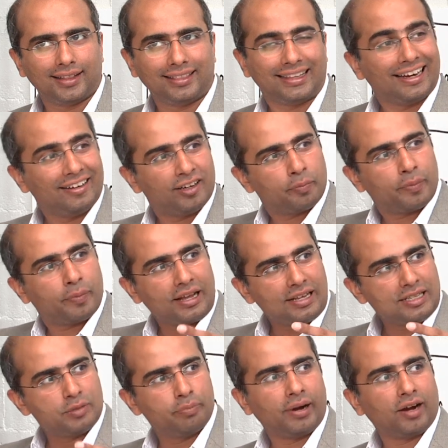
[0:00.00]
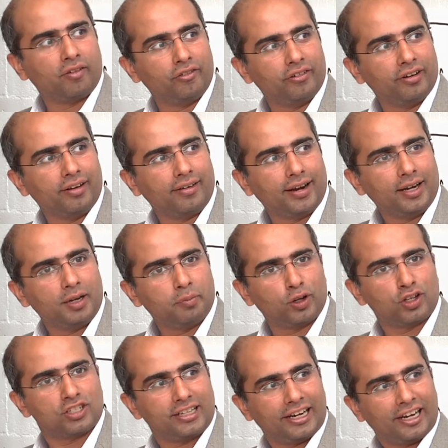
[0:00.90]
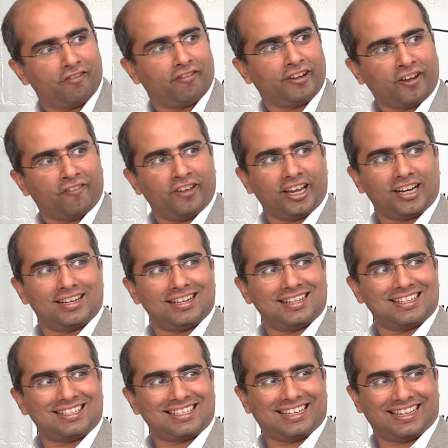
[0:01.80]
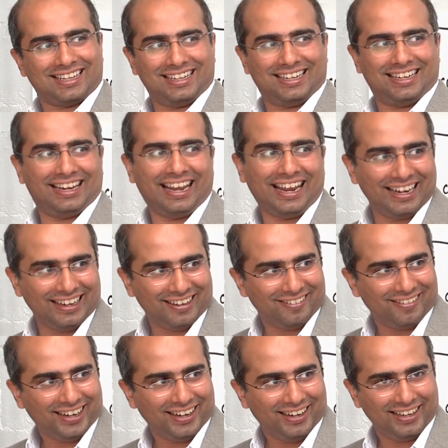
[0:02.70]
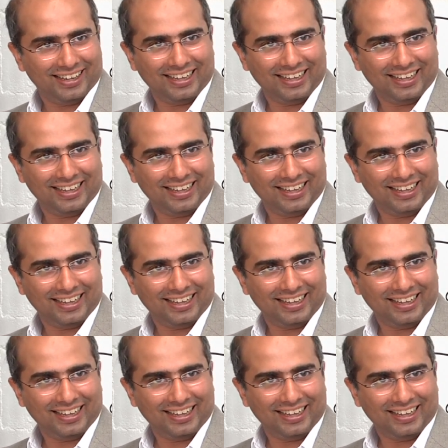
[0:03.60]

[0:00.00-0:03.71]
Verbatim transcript: the enterprise boundary, right? Because the network effect is contained, right?